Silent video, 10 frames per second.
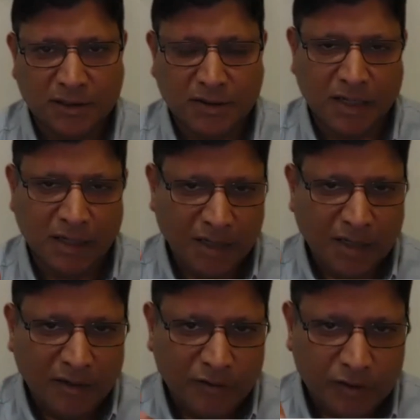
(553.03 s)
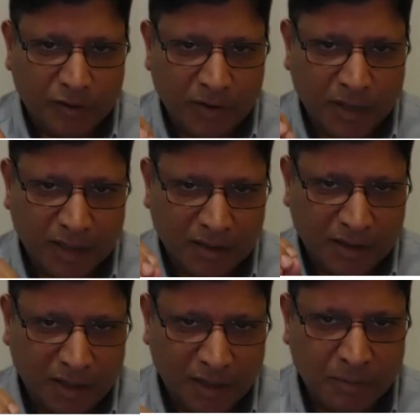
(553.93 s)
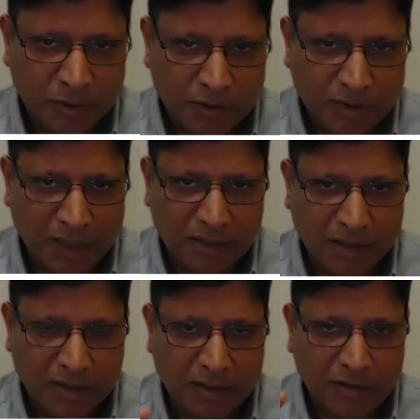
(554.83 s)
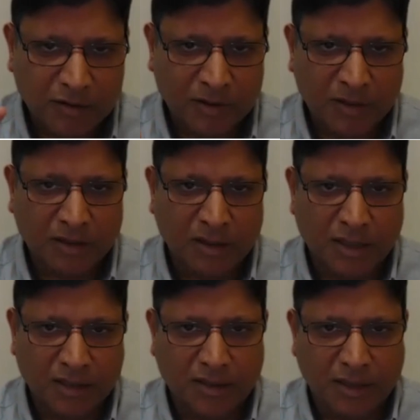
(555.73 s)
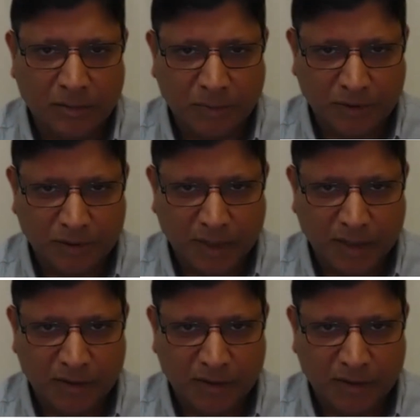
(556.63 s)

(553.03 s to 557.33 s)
Okay, if you don't get the input right, you're not going to get the output right.